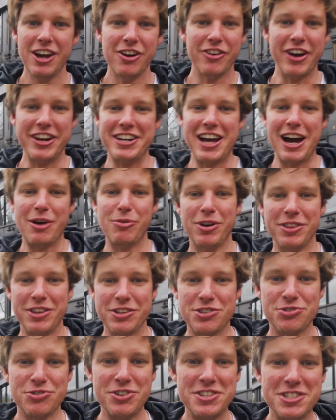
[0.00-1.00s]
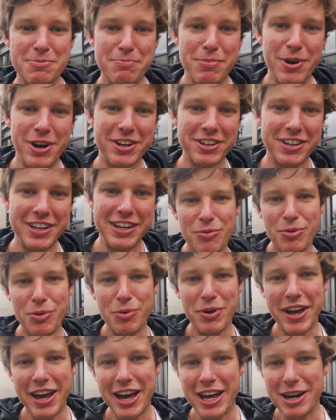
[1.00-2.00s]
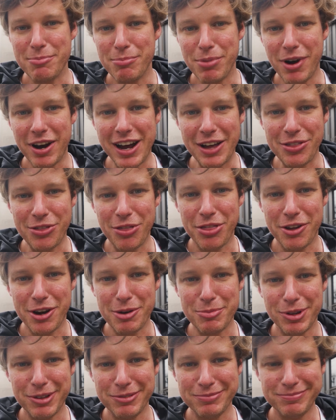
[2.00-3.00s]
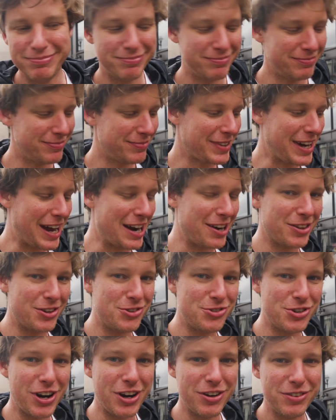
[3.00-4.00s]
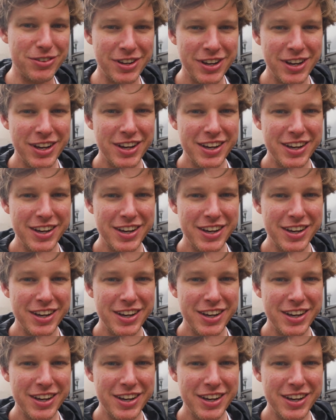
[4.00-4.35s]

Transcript: Right now we're on the streets of Berkeley. We went ahead and brought out the thermal, got on the drone.